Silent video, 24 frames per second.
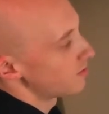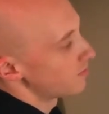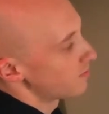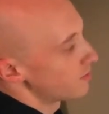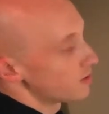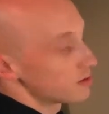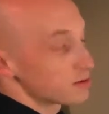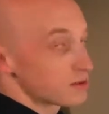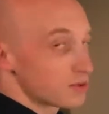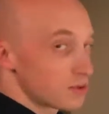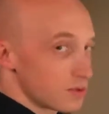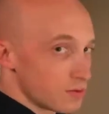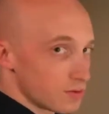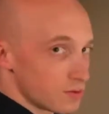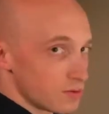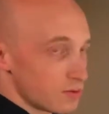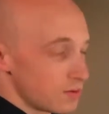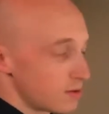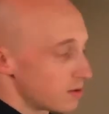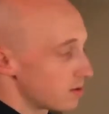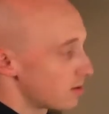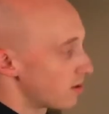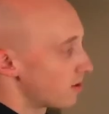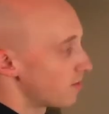of
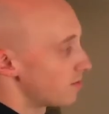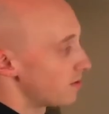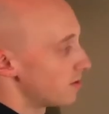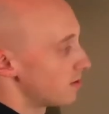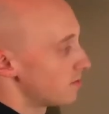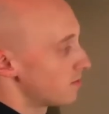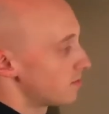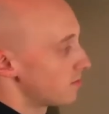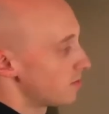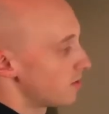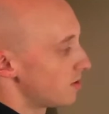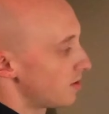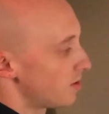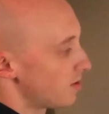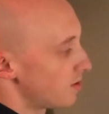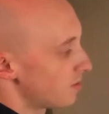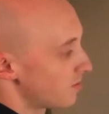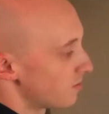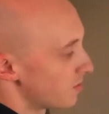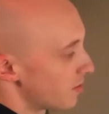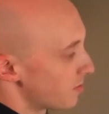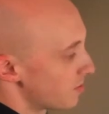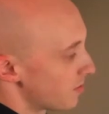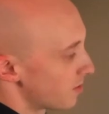2 of them.
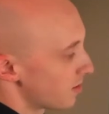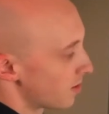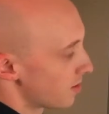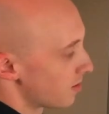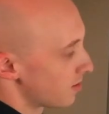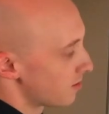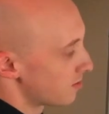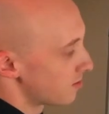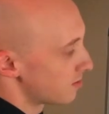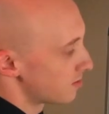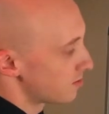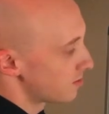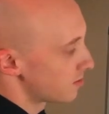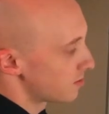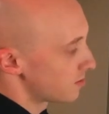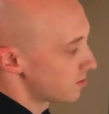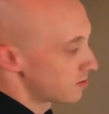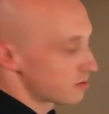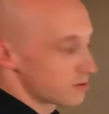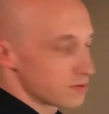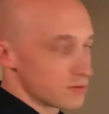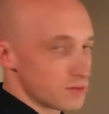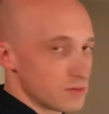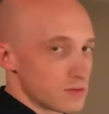Remember our
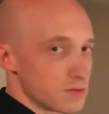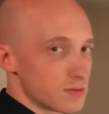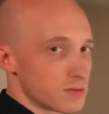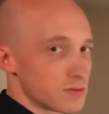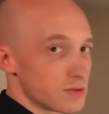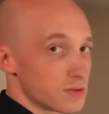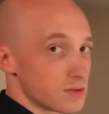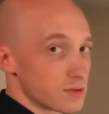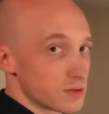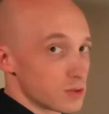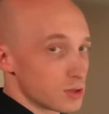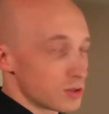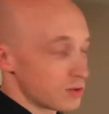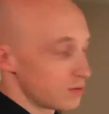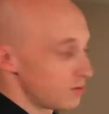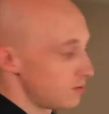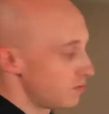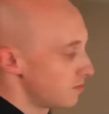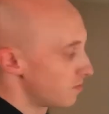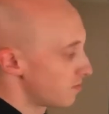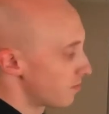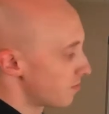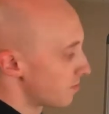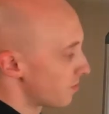2
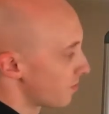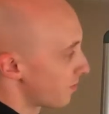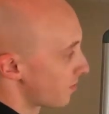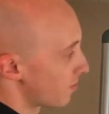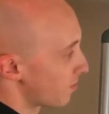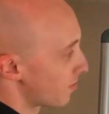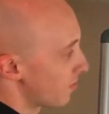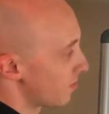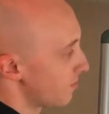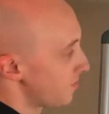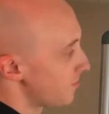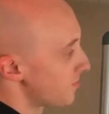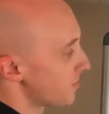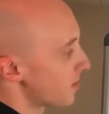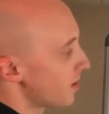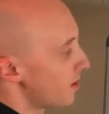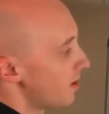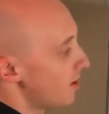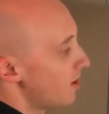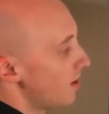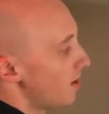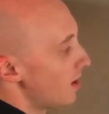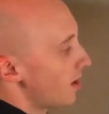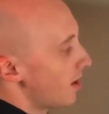from before.
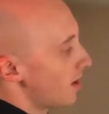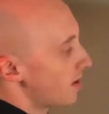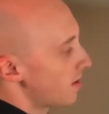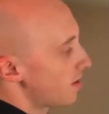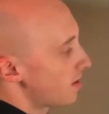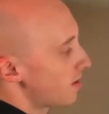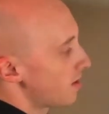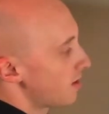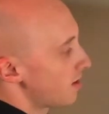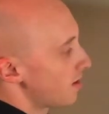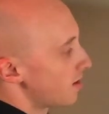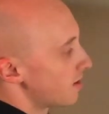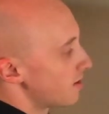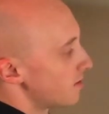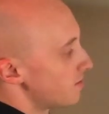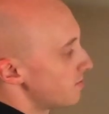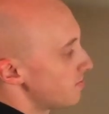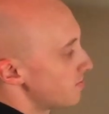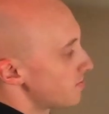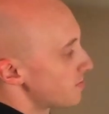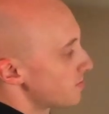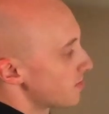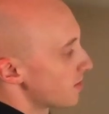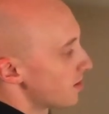And
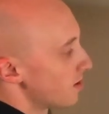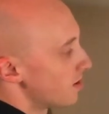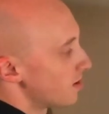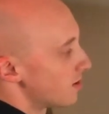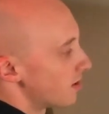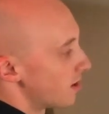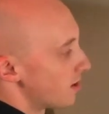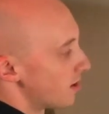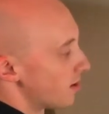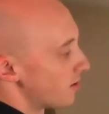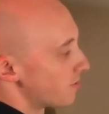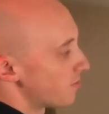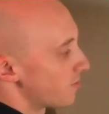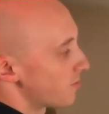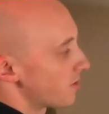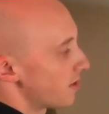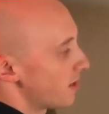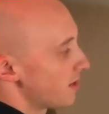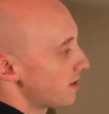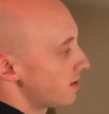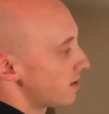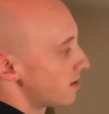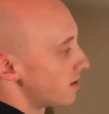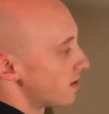then,
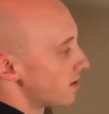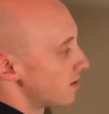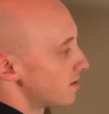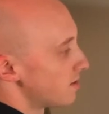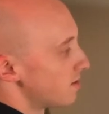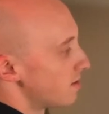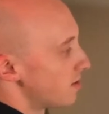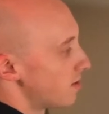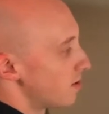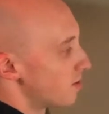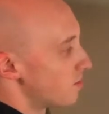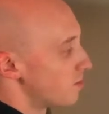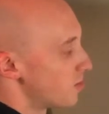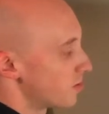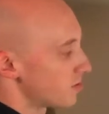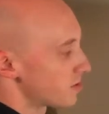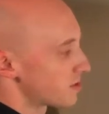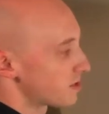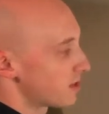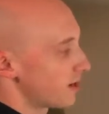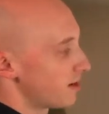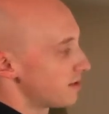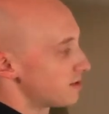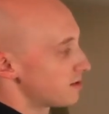flanking
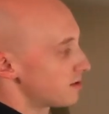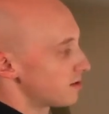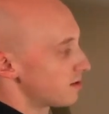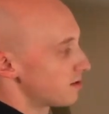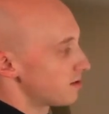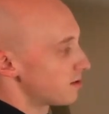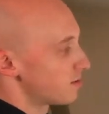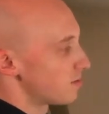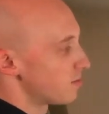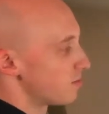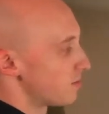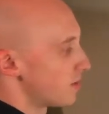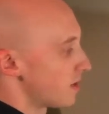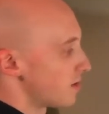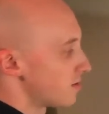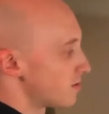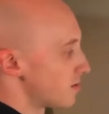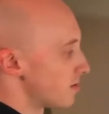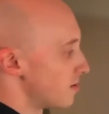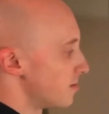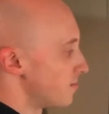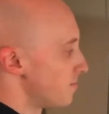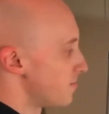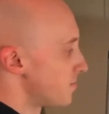both sides of the
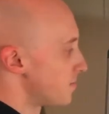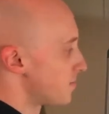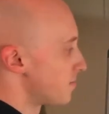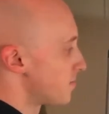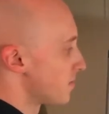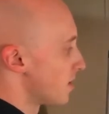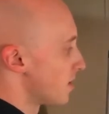mountain